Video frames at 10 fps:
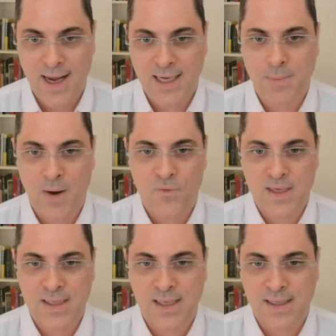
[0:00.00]
It's about mm-hmm.
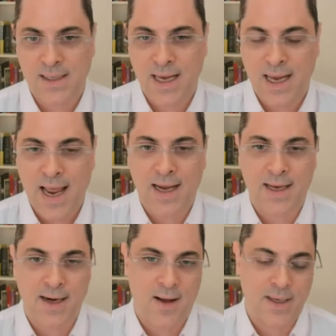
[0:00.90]
physics and
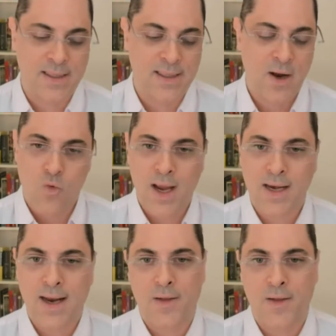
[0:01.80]
economics.
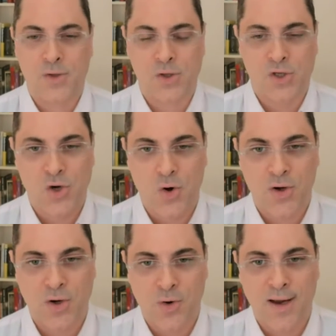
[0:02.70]
Right now, there's a certain
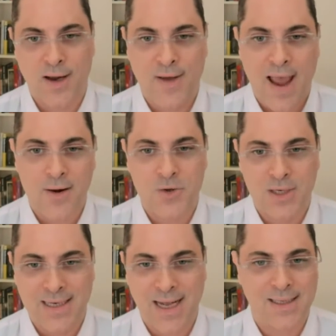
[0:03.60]
degree of energy
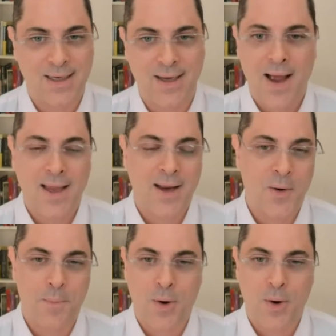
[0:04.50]
density, you
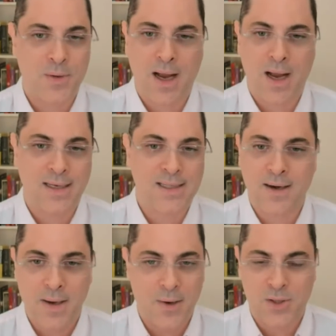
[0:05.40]
know, per uh,
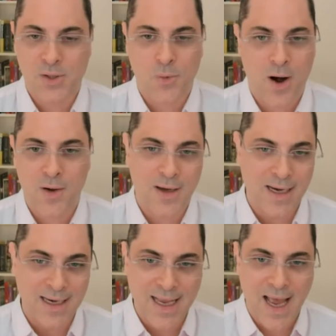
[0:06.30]
centimeter squared that you
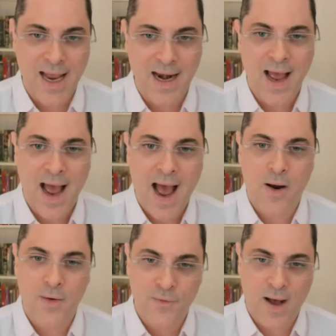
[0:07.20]
can get
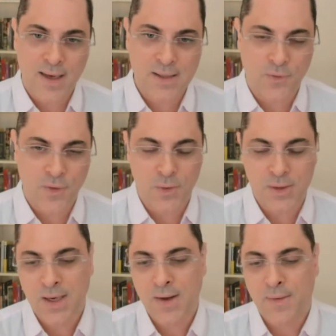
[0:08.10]
out of fossil
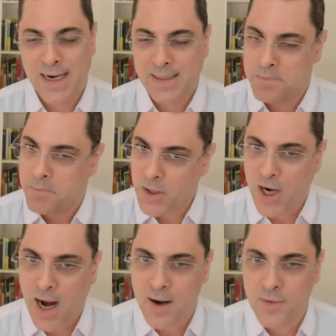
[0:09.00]
fuels, and it's
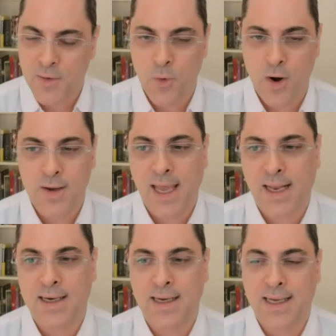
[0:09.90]
much higher than where you
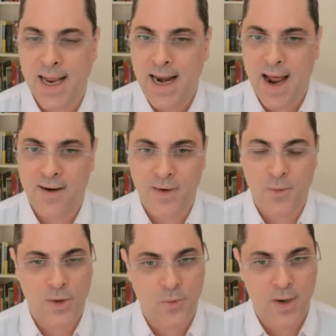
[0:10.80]
can get out of
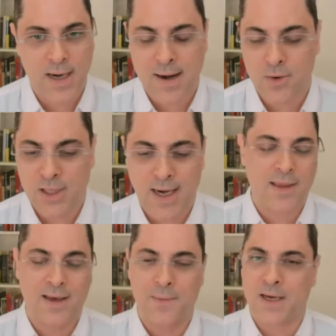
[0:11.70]
it with green energy. Now,
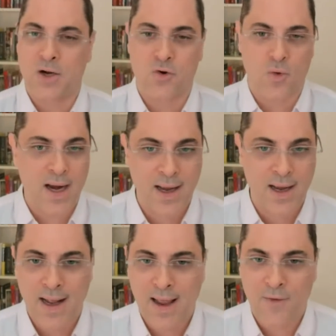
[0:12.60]
I think it'd be great
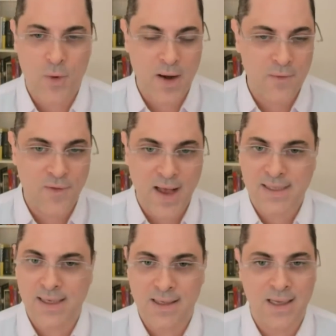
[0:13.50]
if we
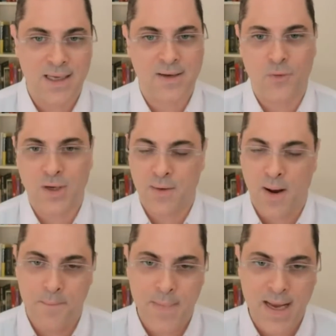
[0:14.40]
invested in this, if we did
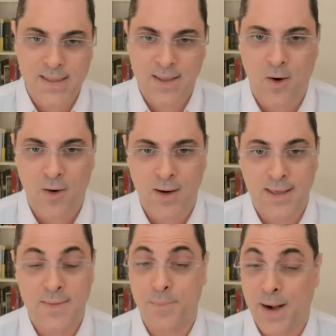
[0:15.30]
amazing
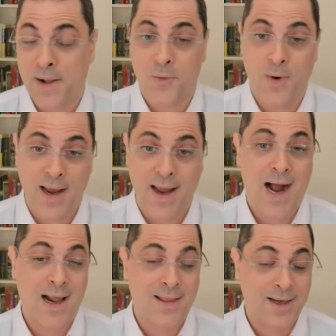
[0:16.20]
R&D. By the way,
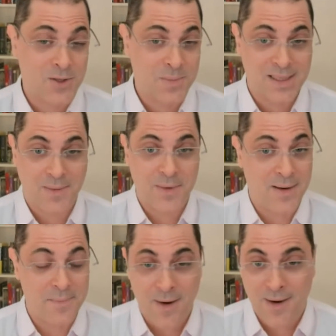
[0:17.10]
I think it should be something
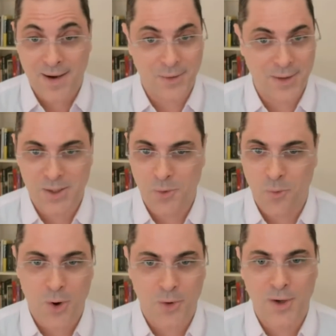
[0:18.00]
that America leads the
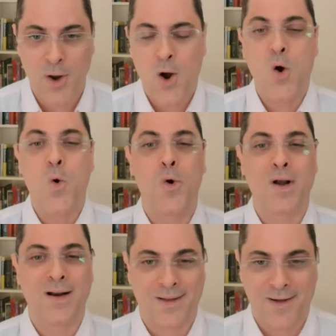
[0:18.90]
world in. Who
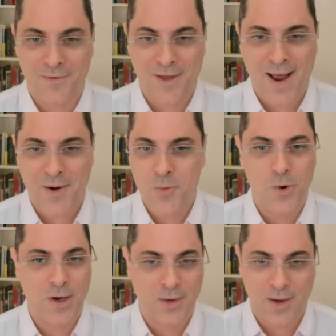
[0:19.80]
wouldn't love that? Who
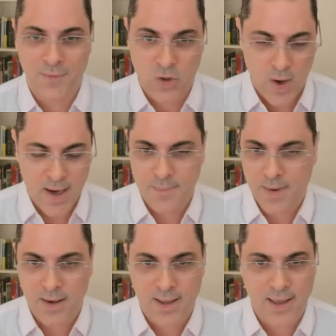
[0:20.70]
wouldn't love great
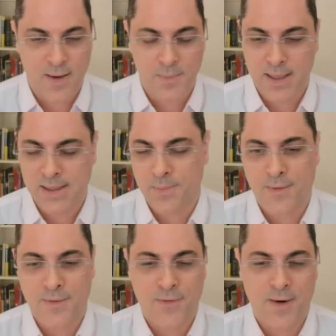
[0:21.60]
American companies to
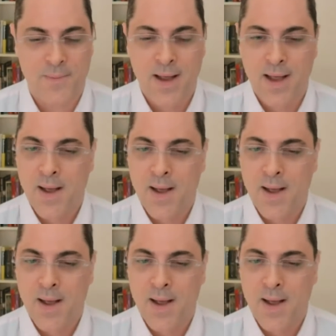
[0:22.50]
profit from?